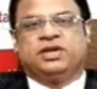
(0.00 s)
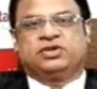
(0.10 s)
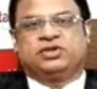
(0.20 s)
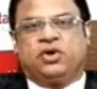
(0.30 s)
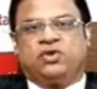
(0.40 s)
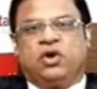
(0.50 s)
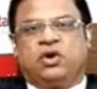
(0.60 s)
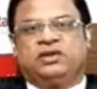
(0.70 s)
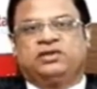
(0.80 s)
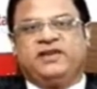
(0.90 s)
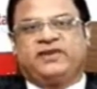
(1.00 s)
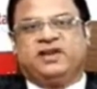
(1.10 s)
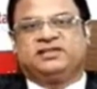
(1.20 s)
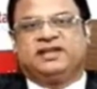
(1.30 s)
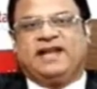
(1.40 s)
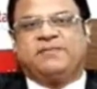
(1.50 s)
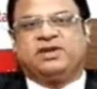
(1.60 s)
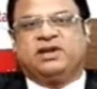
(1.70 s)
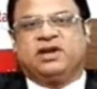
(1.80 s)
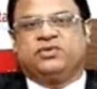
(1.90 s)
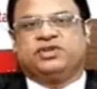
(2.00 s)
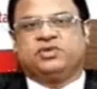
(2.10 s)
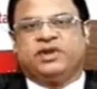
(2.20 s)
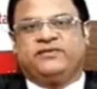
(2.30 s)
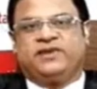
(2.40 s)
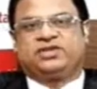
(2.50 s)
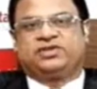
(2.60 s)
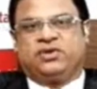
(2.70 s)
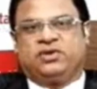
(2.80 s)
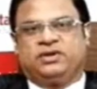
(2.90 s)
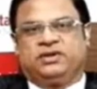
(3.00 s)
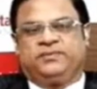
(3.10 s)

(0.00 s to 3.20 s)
So on all the three fronts, the capital account is looking far stronger.